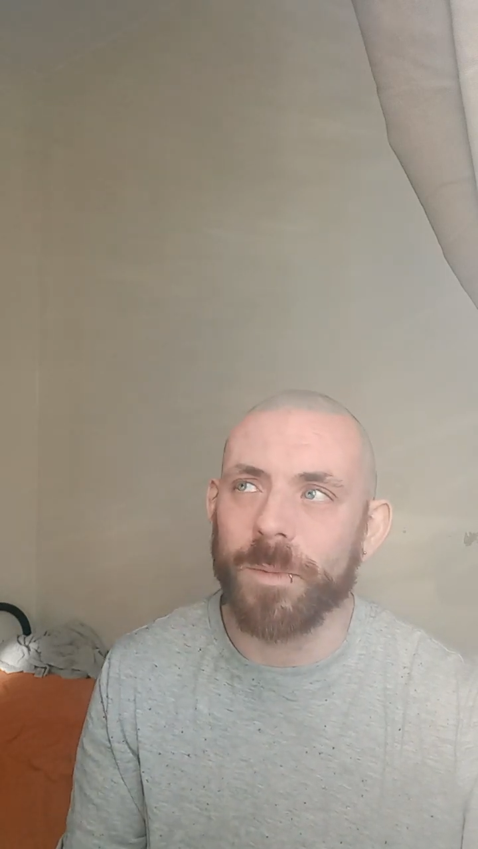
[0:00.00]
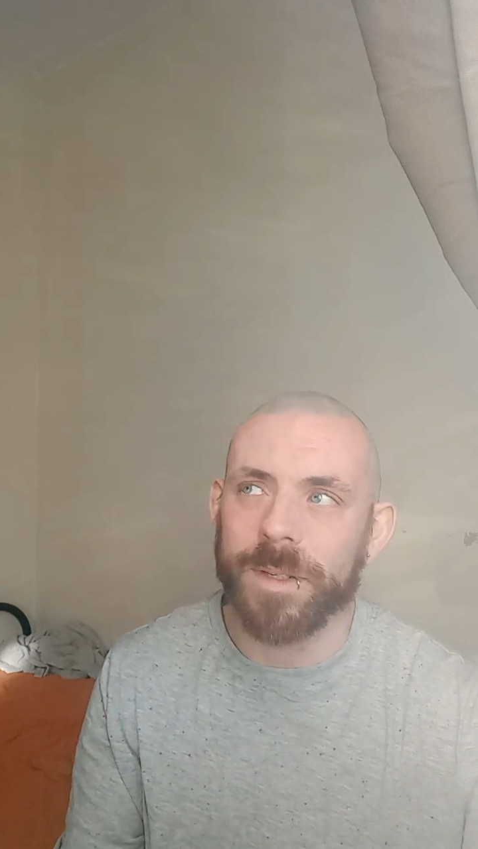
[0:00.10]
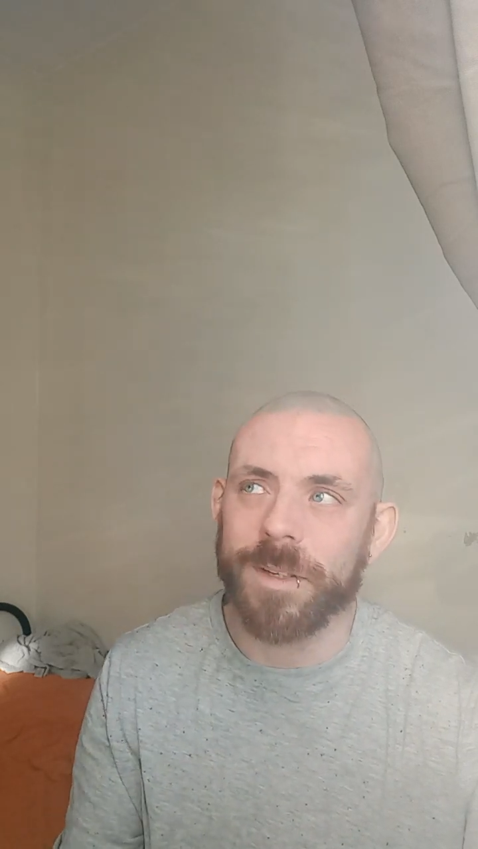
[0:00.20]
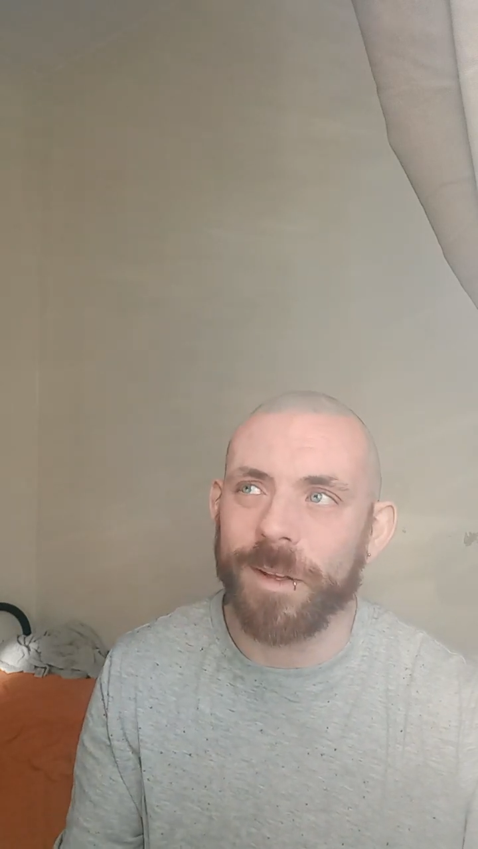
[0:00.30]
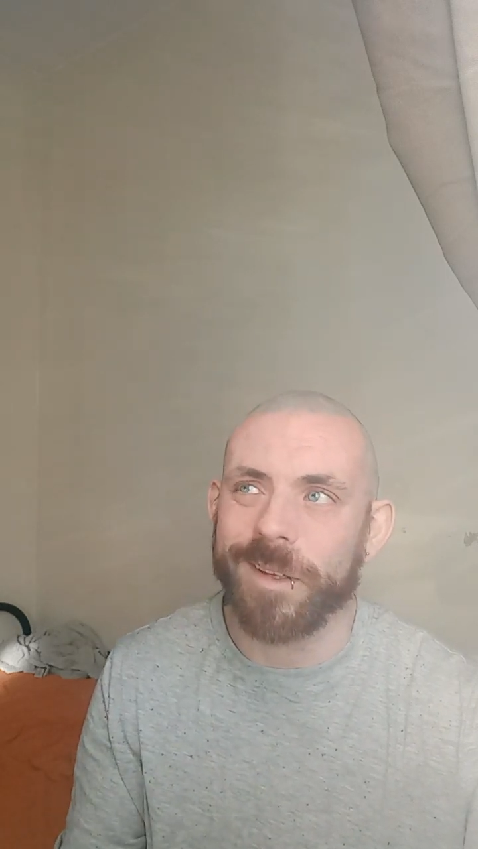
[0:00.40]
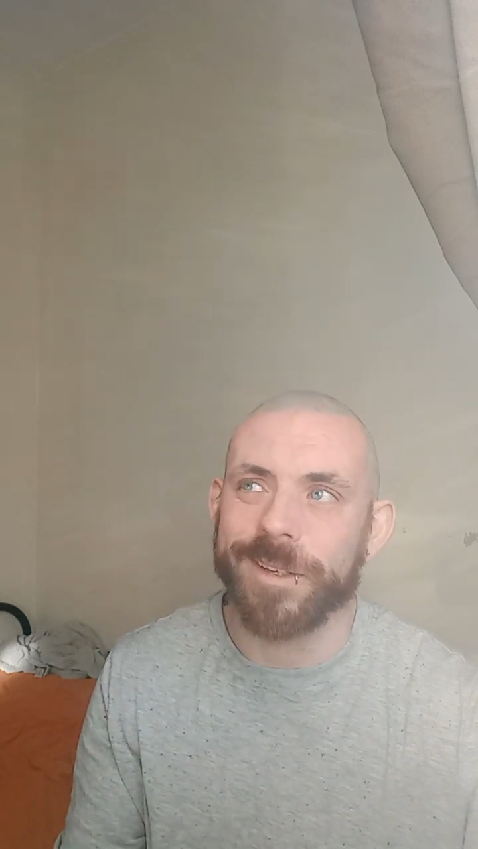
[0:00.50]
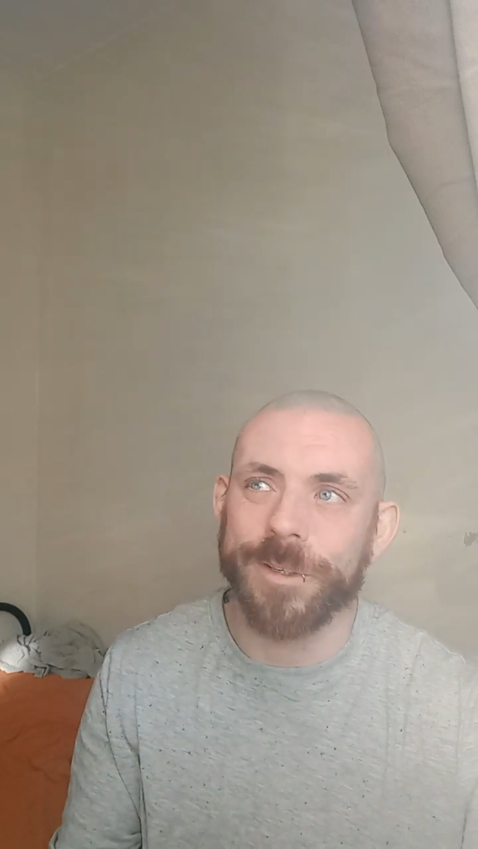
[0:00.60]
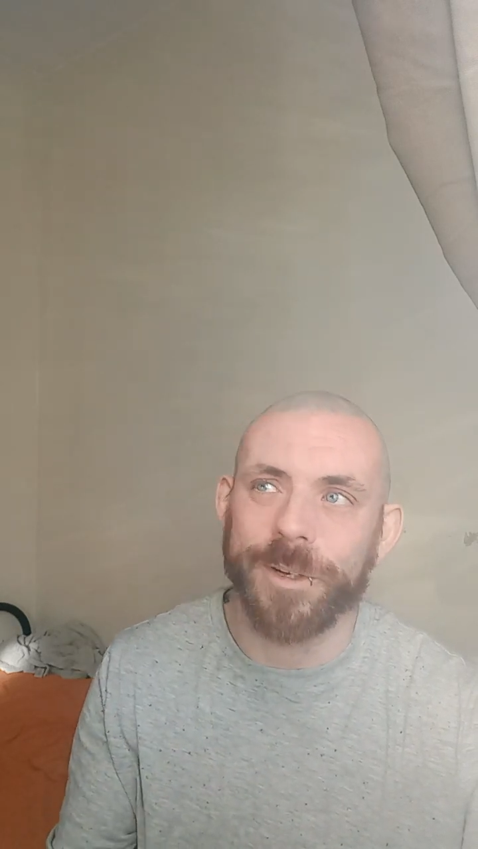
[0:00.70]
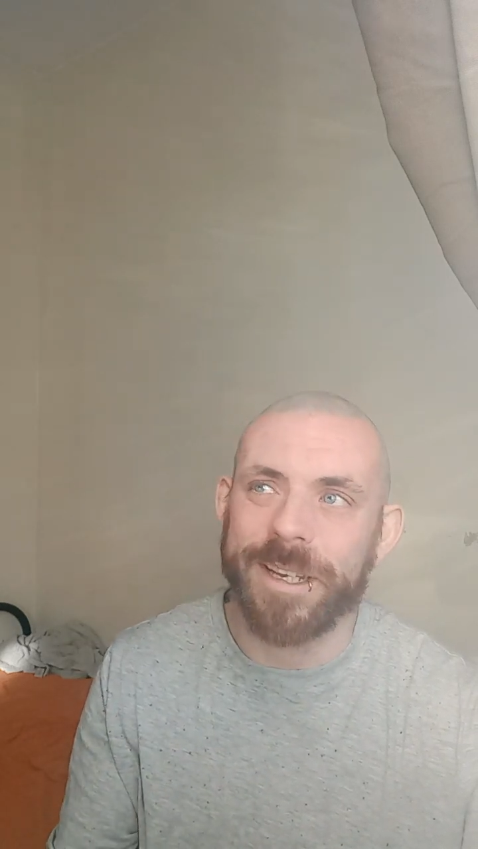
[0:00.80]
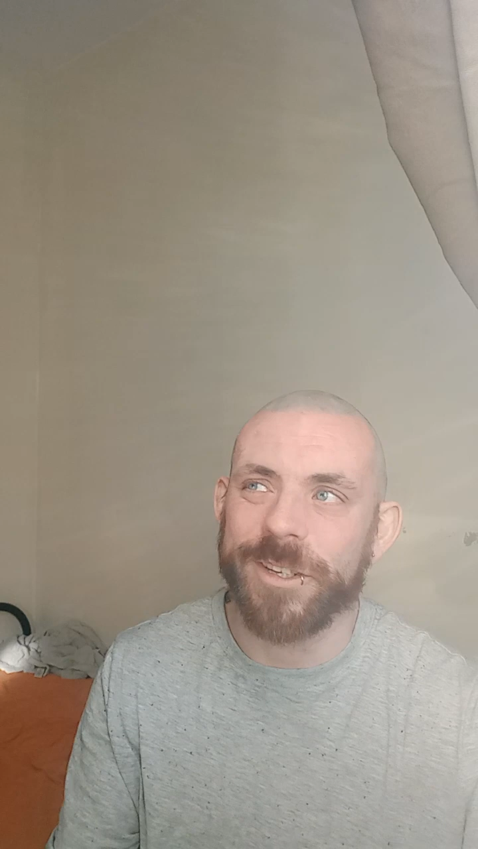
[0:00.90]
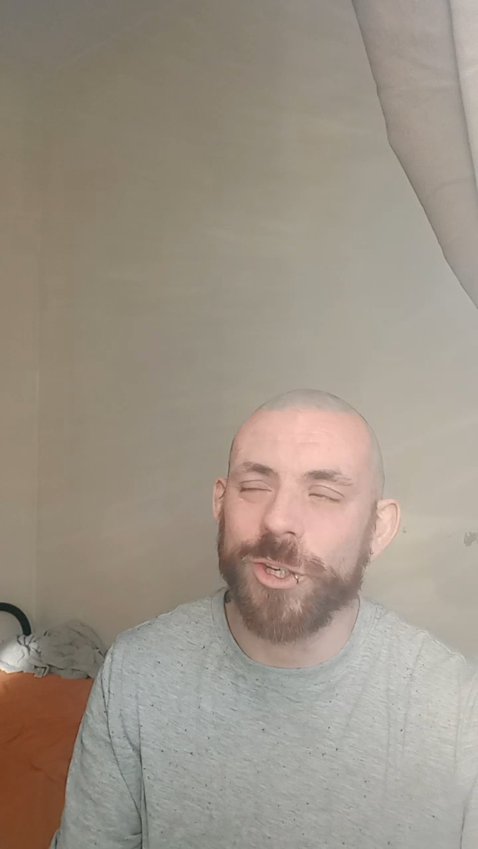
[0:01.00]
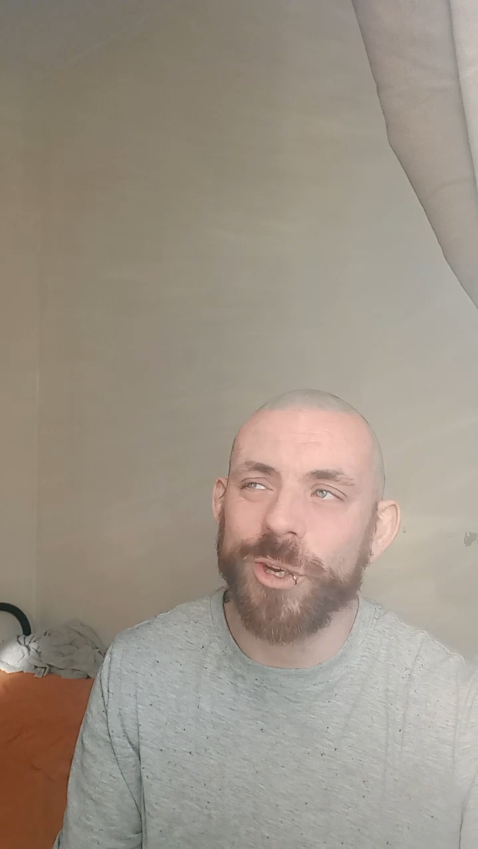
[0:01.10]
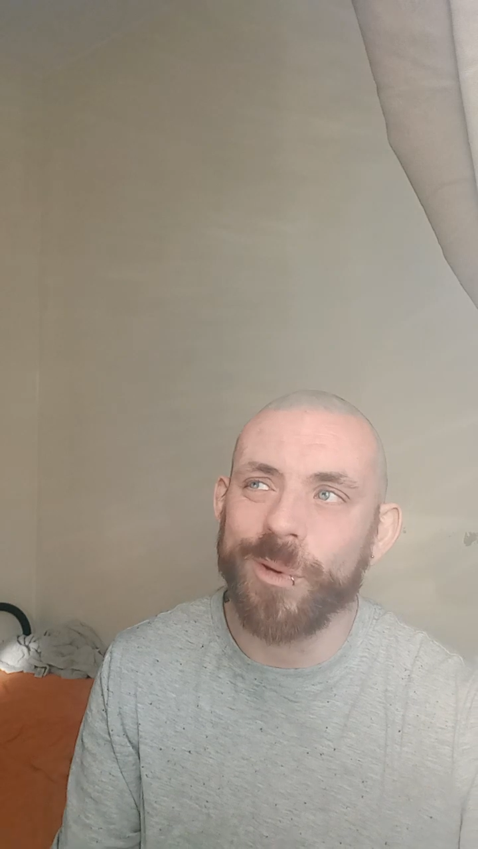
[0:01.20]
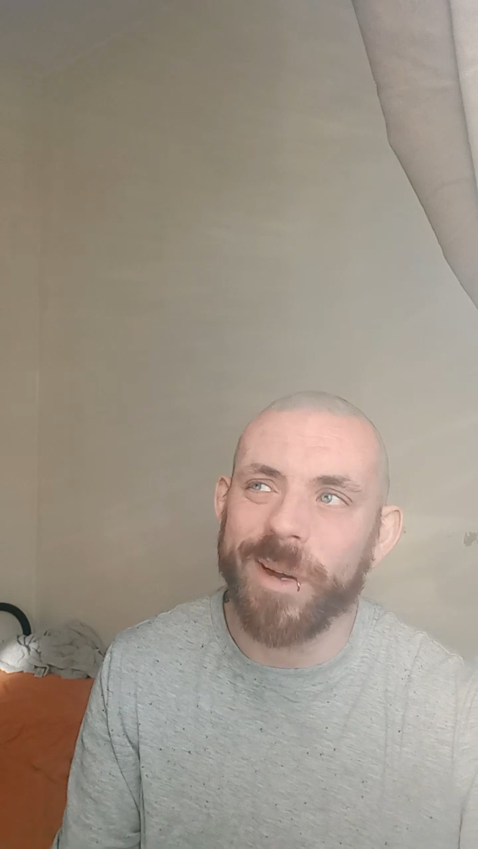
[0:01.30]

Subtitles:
what's called a Kentucky chew,